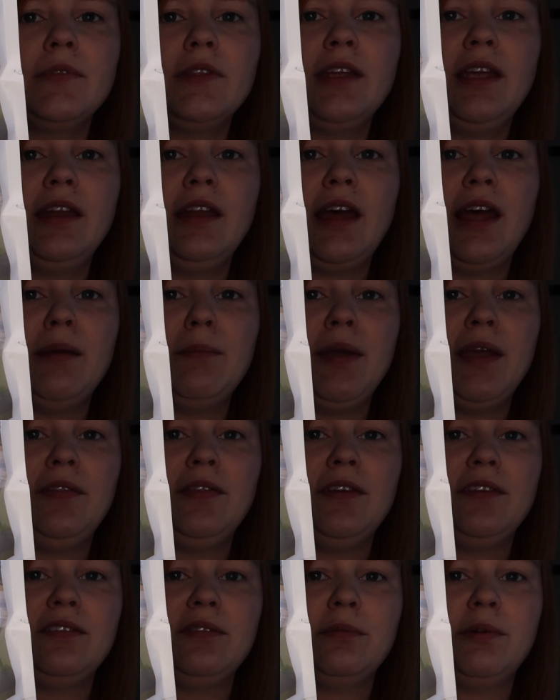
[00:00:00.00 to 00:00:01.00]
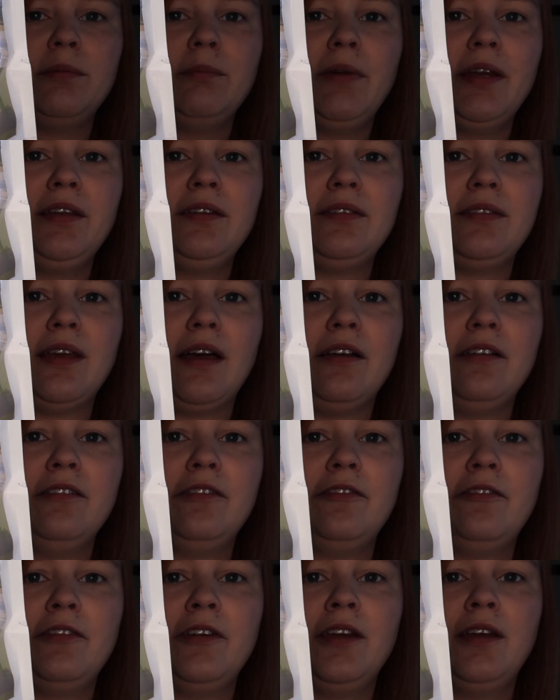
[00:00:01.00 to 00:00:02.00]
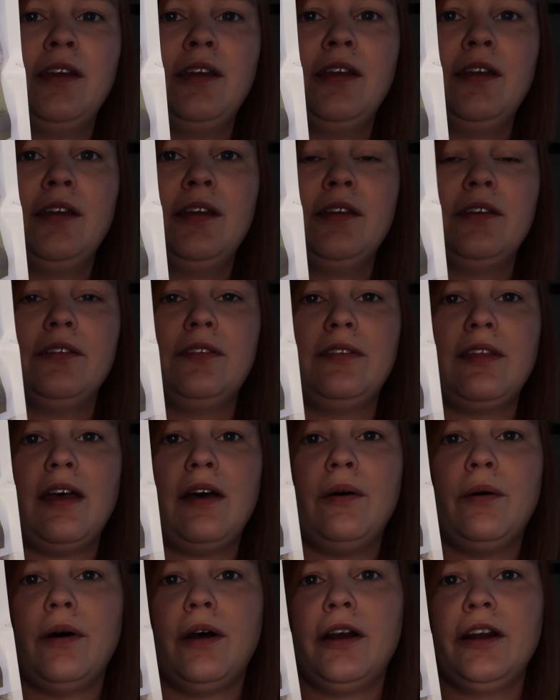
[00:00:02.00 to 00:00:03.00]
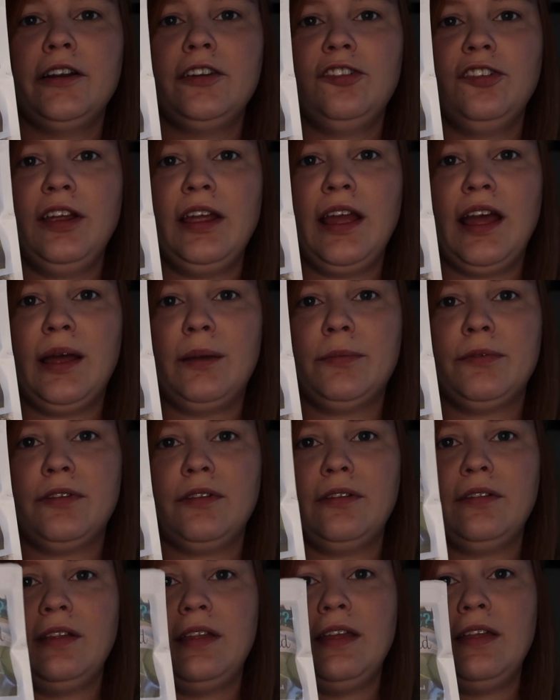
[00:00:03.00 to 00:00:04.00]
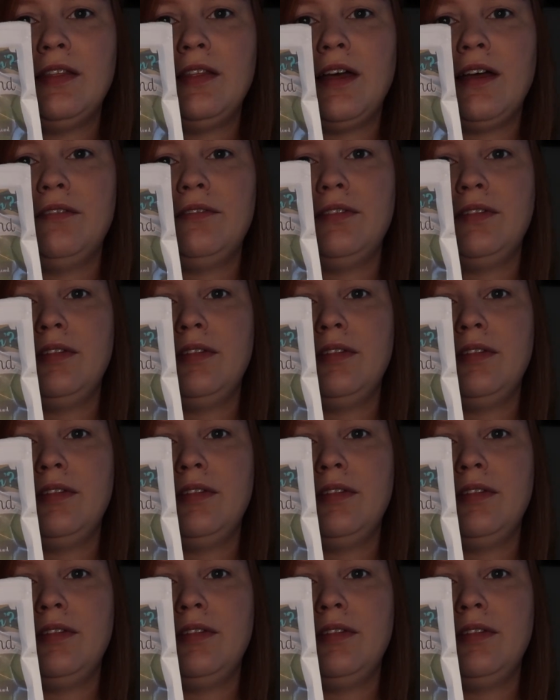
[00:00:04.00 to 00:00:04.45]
And I made this one myself. So Archie absolutely loves